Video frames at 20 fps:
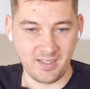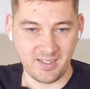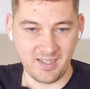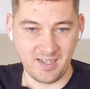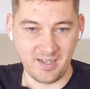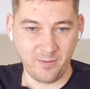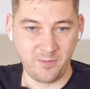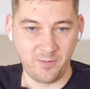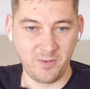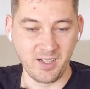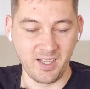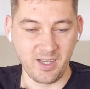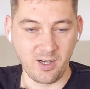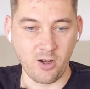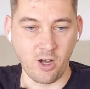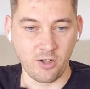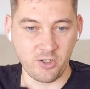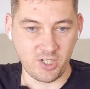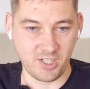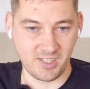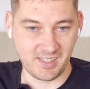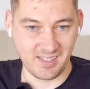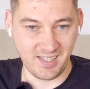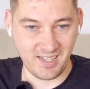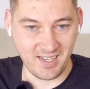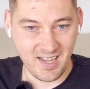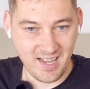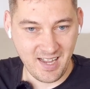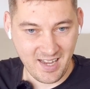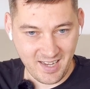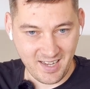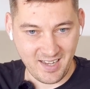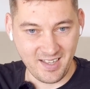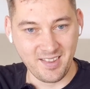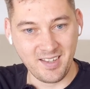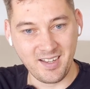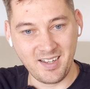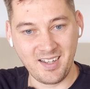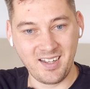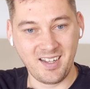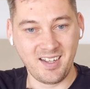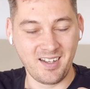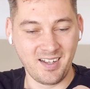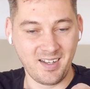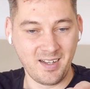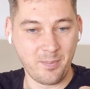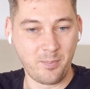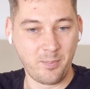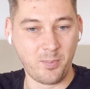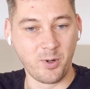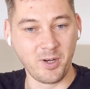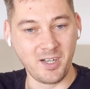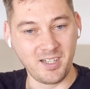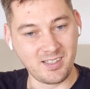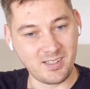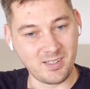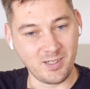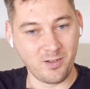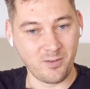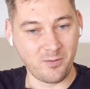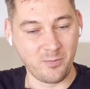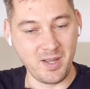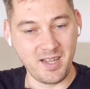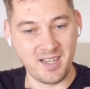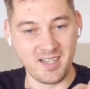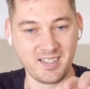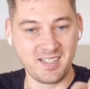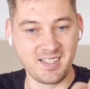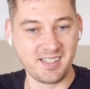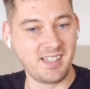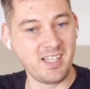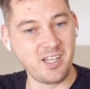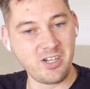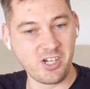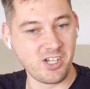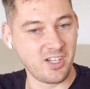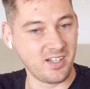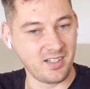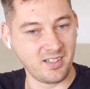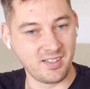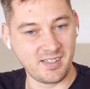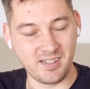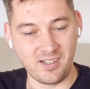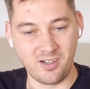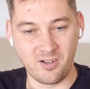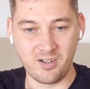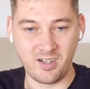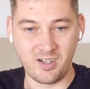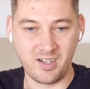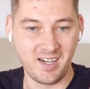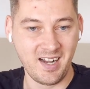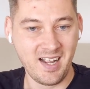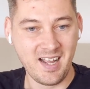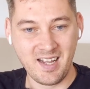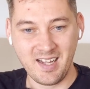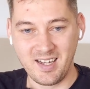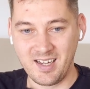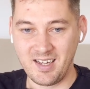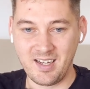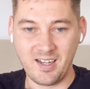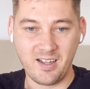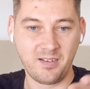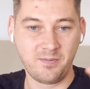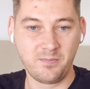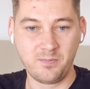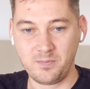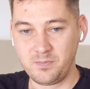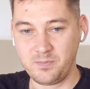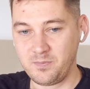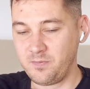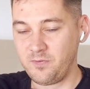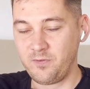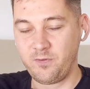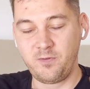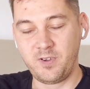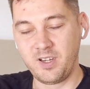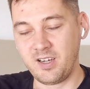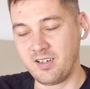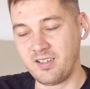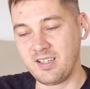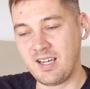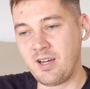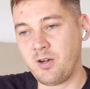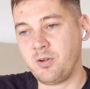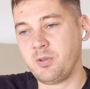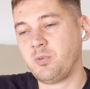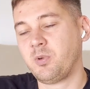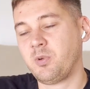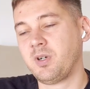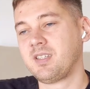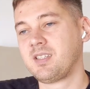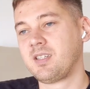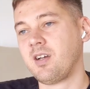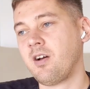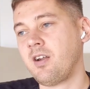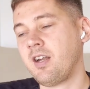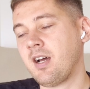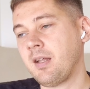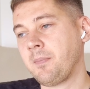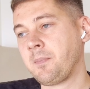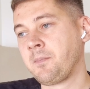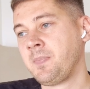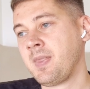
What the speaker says: kind of feeling consciously in the points of making decisions or figuring out what's going on.